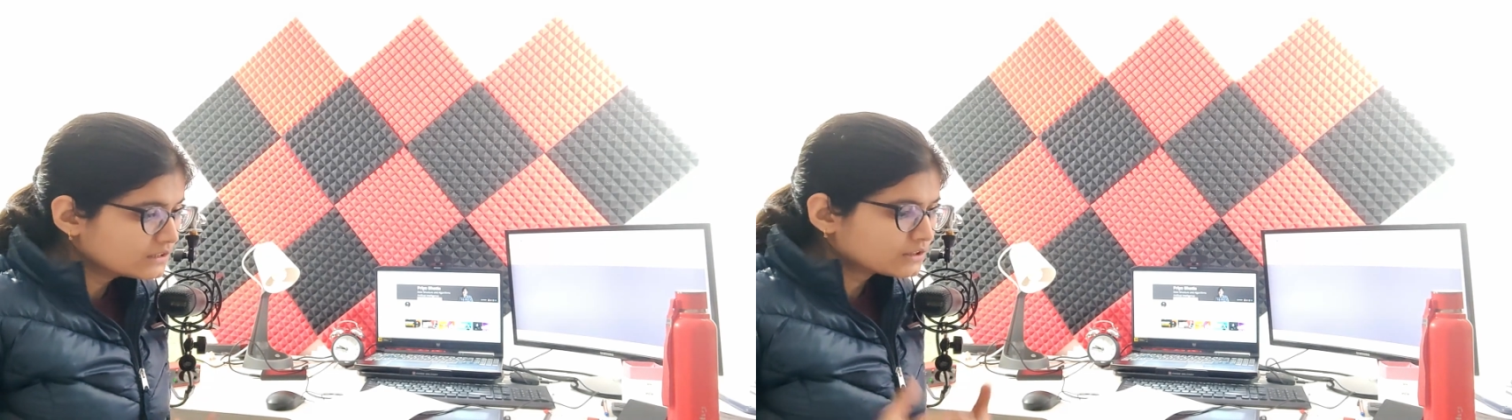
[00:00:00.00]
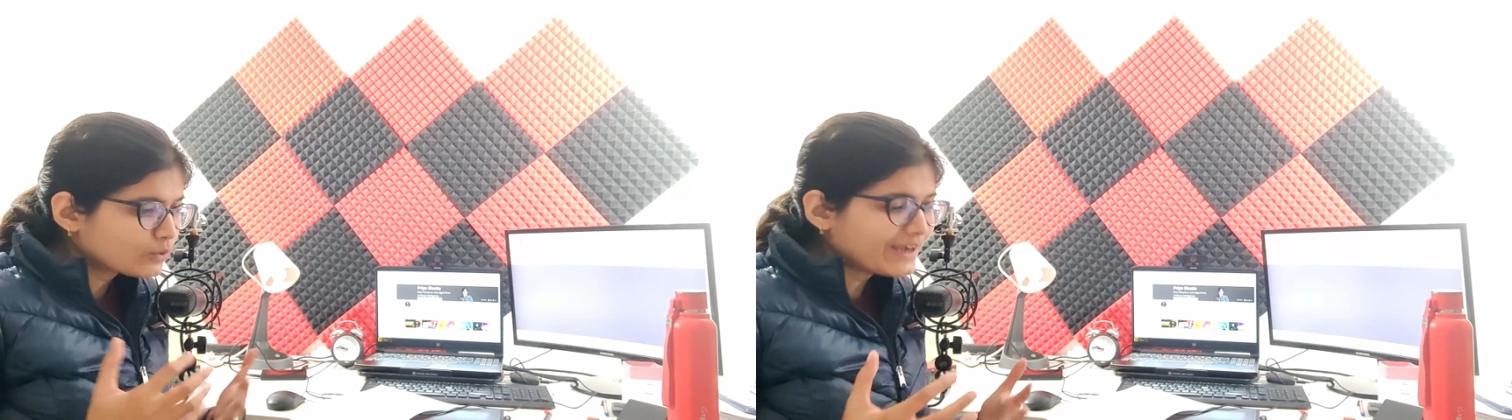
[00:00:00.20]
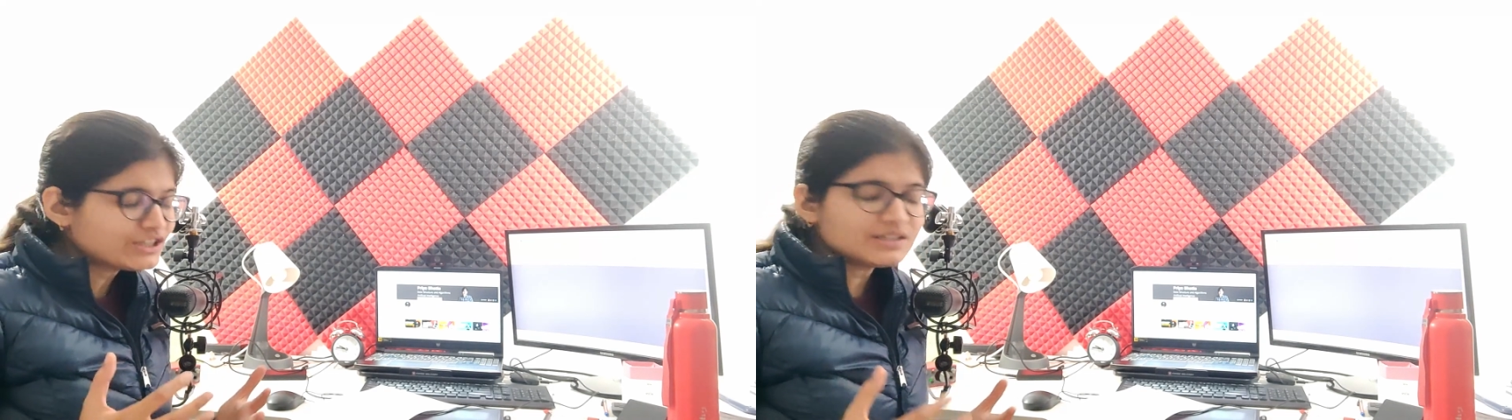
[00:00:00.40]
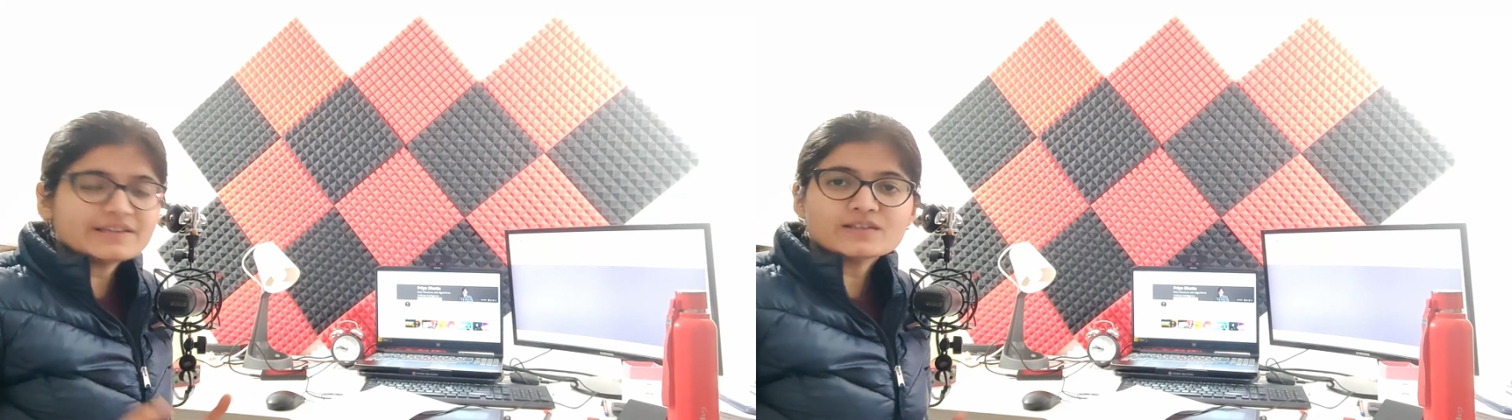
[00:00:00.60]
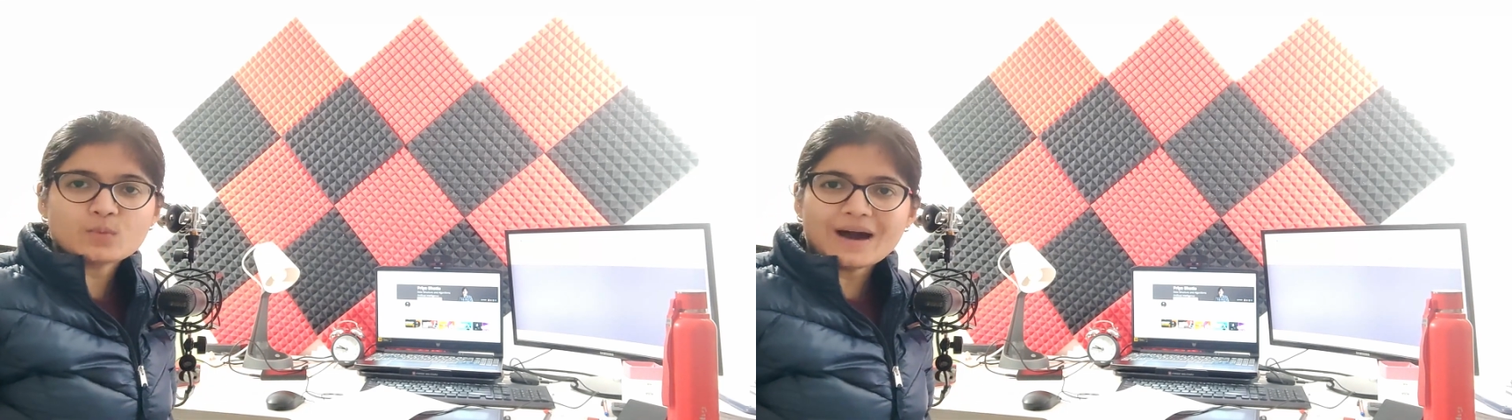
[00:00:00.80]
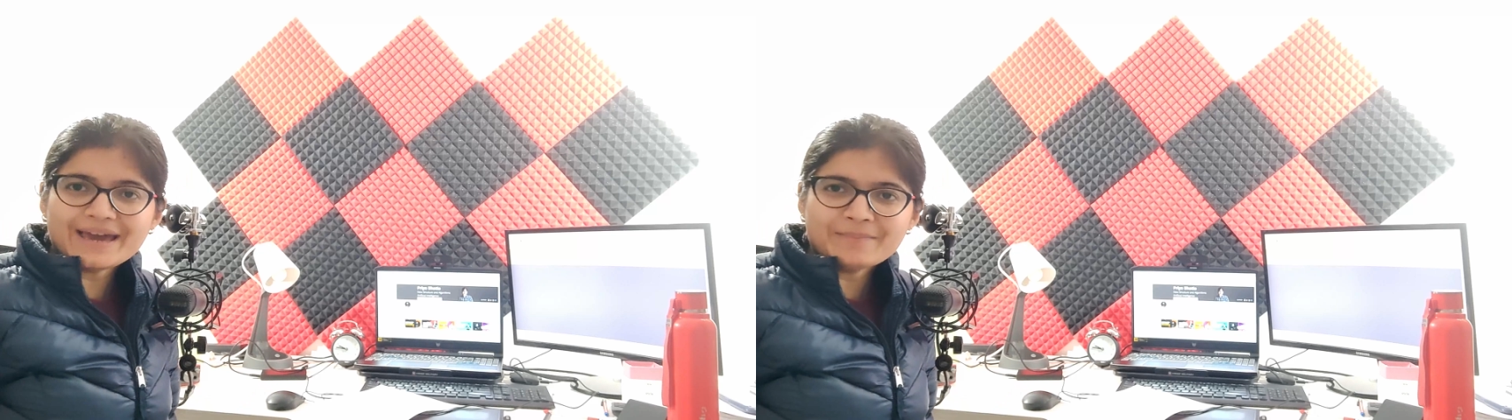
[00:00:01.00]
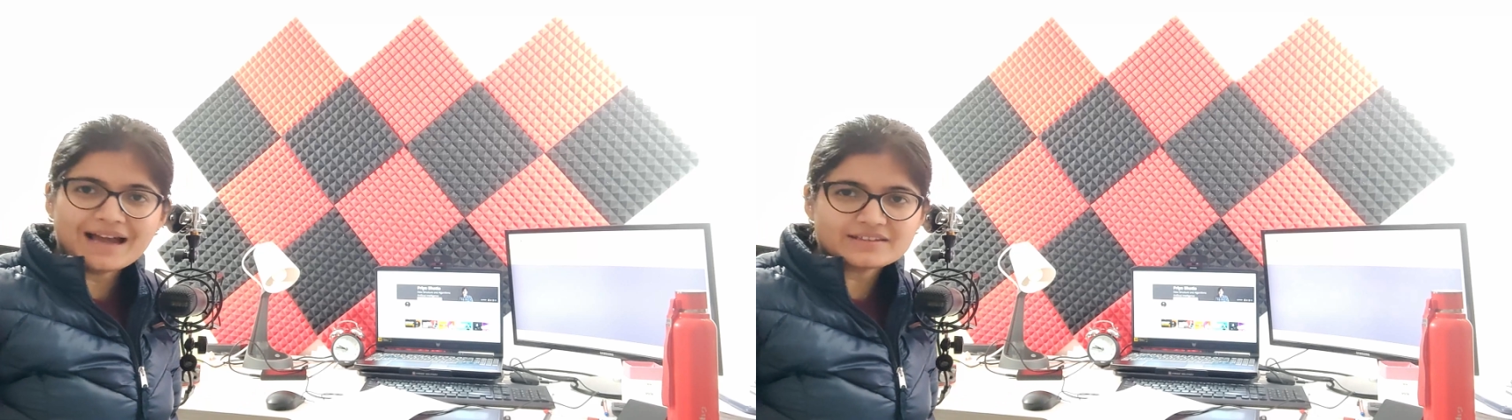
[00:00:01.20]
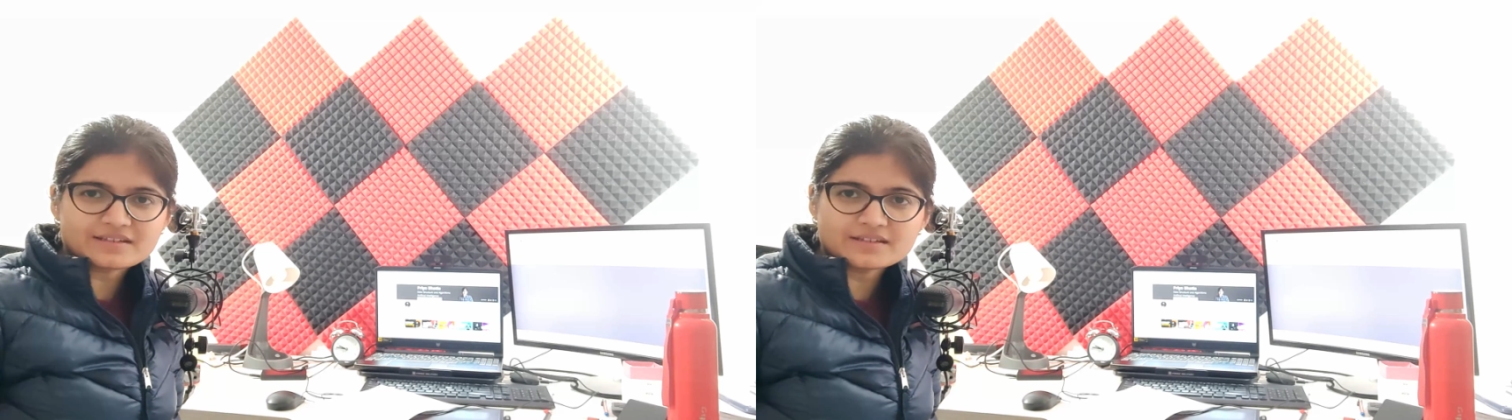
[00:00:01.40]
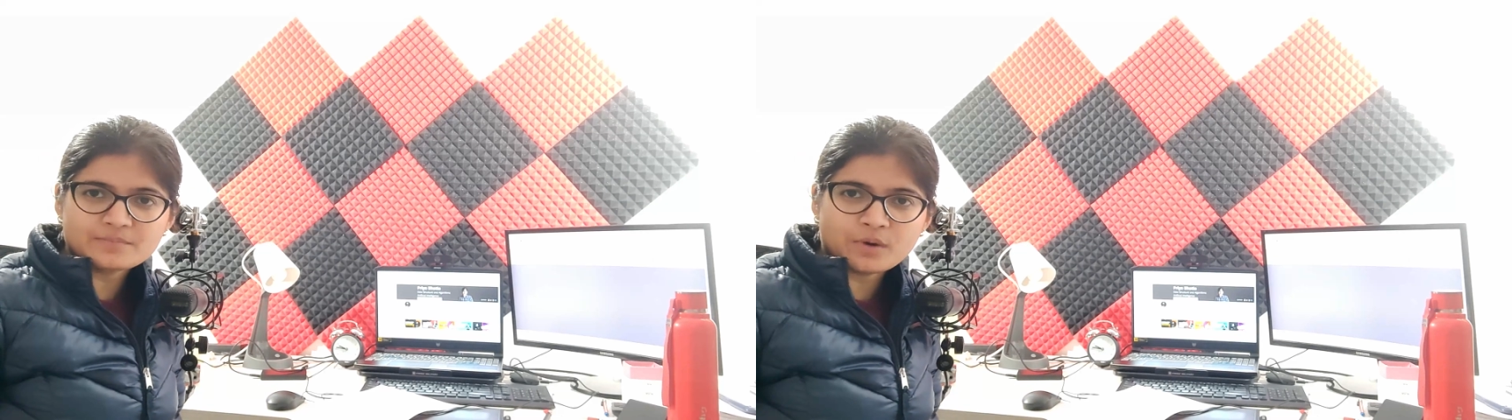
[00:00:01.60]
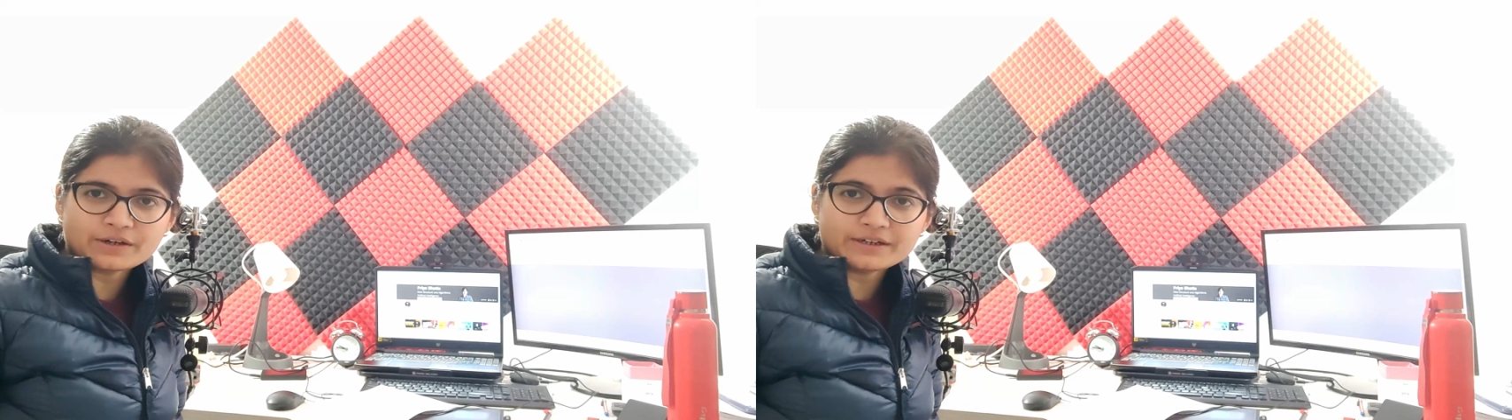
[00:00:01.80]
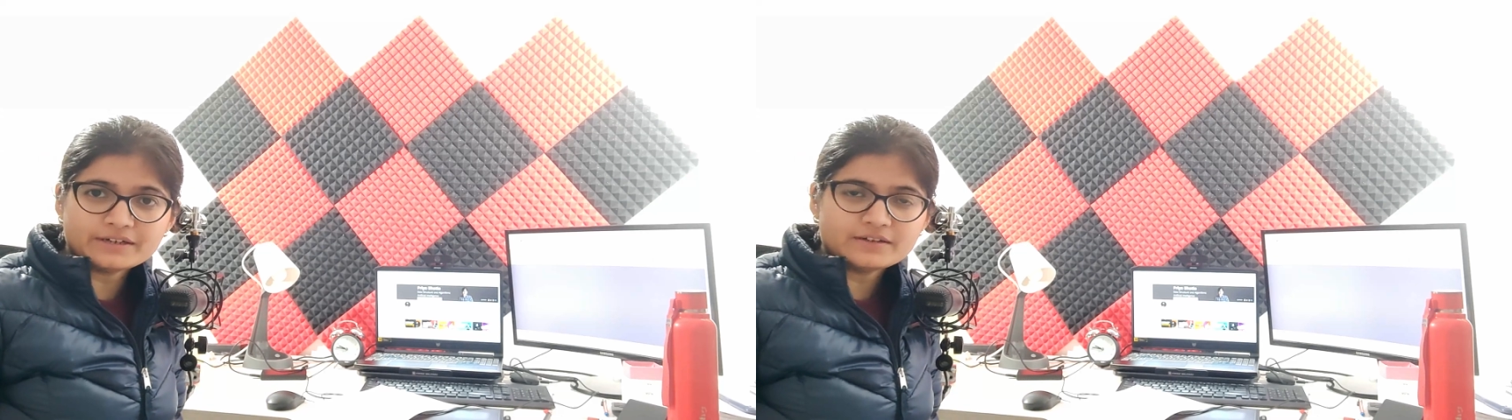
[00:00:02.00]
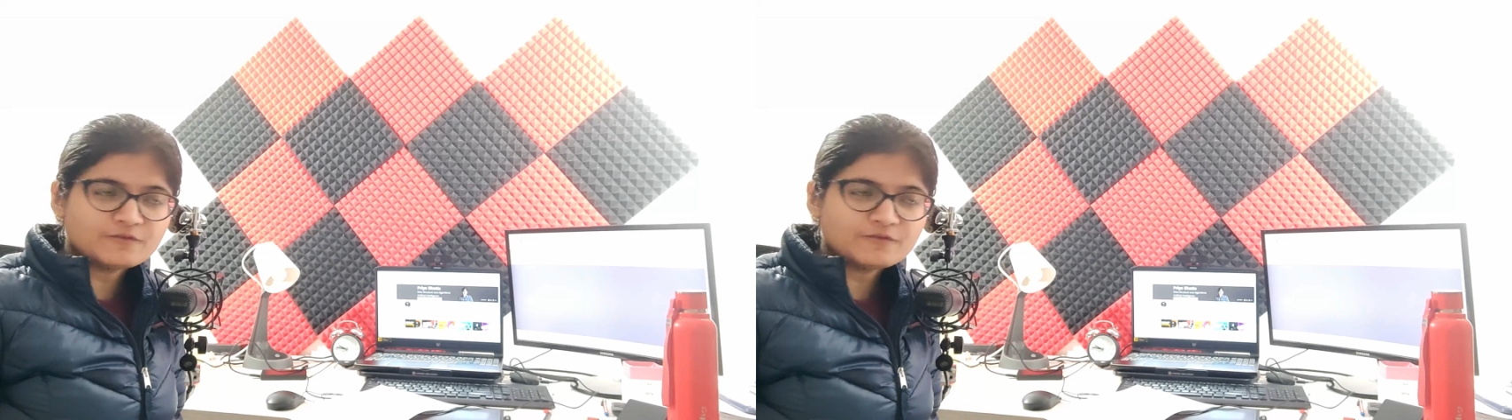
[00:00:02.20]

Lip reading: The question is why maths is important.